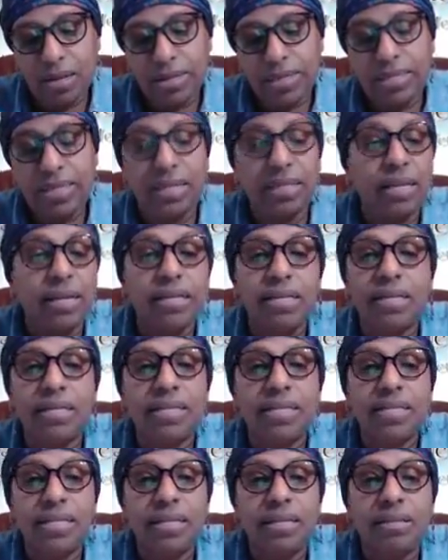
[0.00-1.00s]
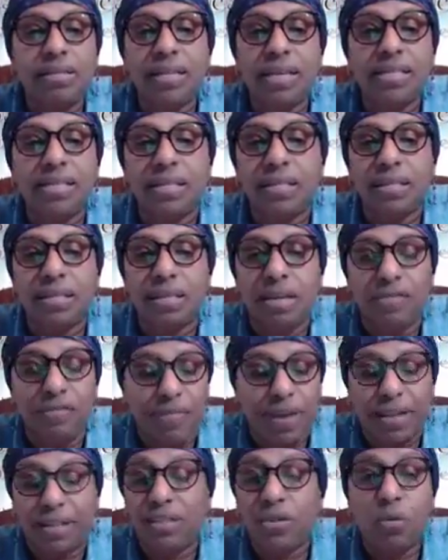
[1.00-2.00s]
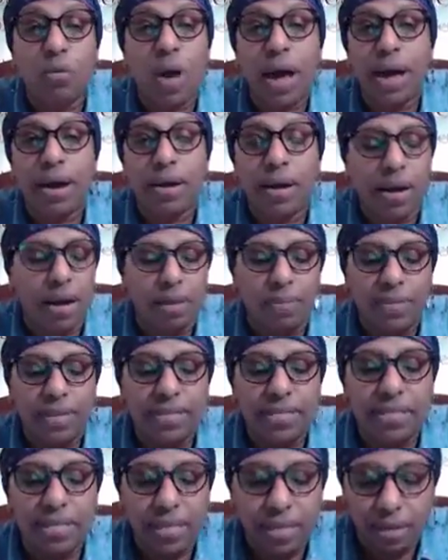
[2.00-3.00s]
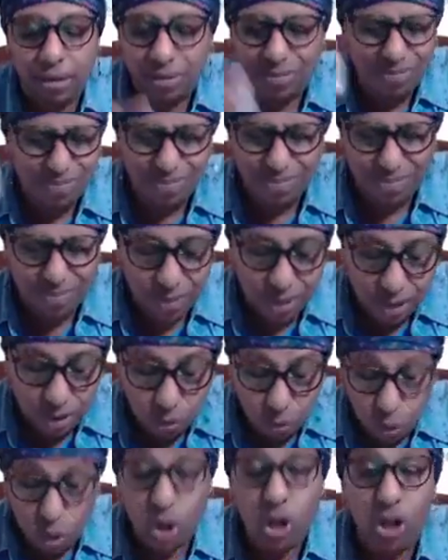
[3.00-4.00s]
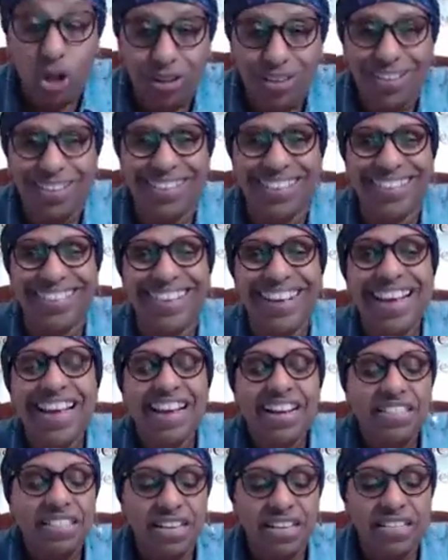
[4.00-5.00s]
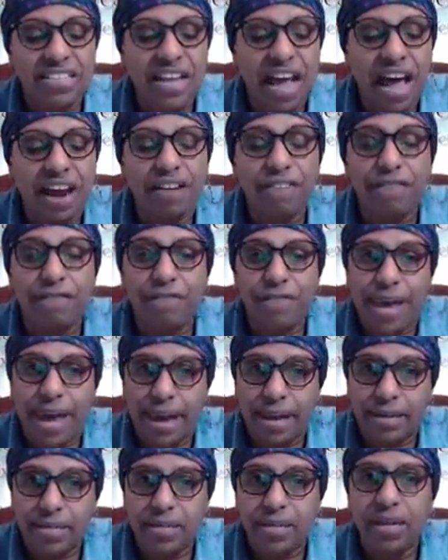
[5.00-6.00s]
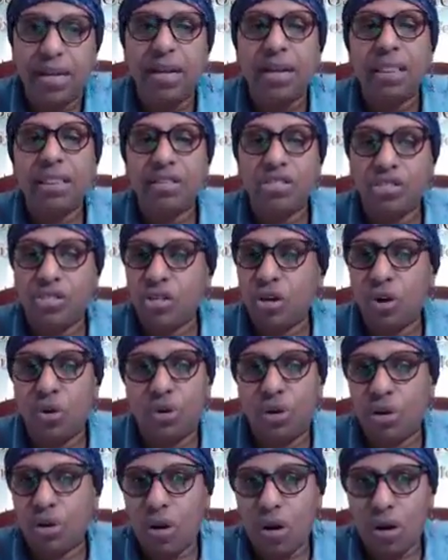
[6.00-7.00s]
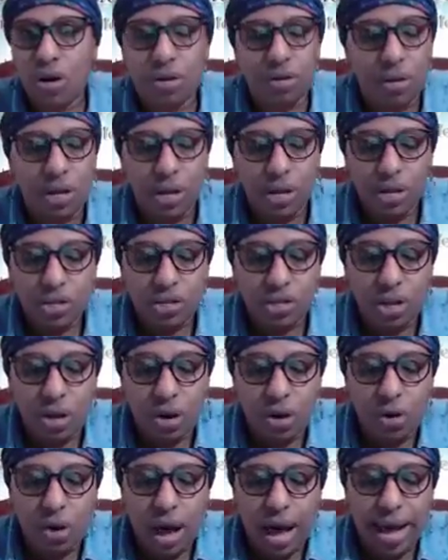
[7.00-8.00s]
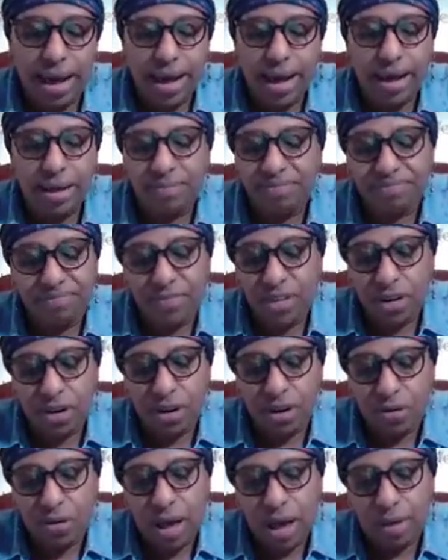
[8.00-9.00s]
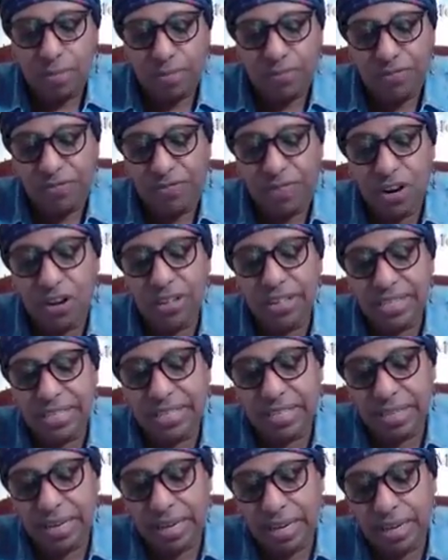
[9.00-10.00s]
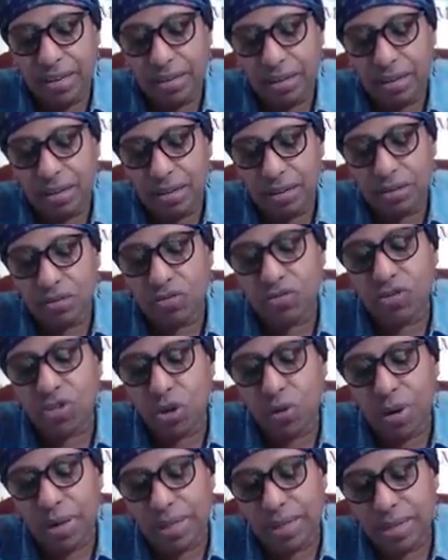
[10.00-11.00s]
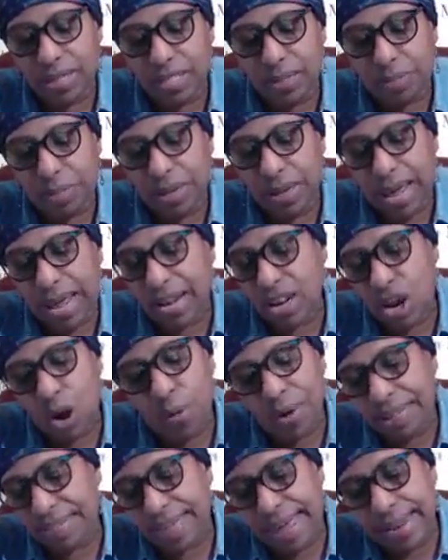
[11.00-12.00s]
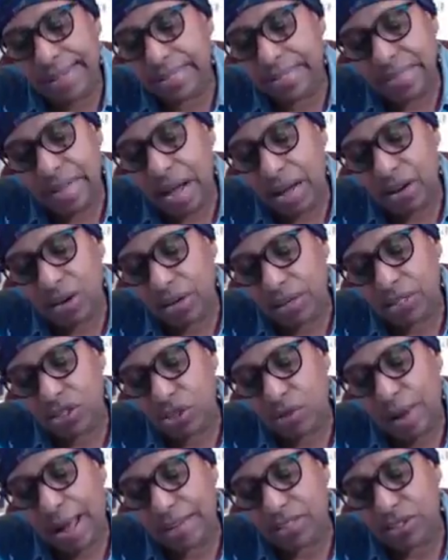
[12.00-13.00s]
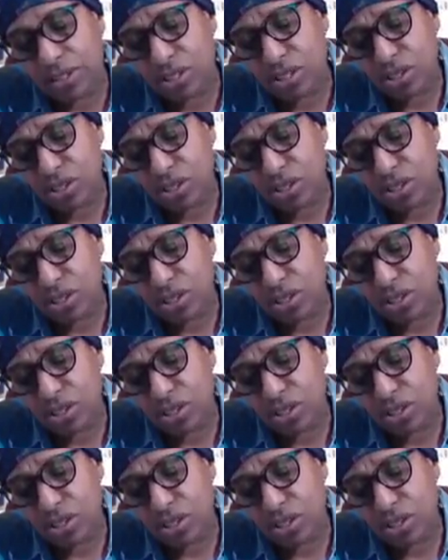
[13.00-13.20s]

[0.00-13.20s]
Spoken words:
the steel doesn't affect the wire. The steel wool does not affect the stone at all. So you know, I'm fearlessly doing this and knowing that it's not going to scratch the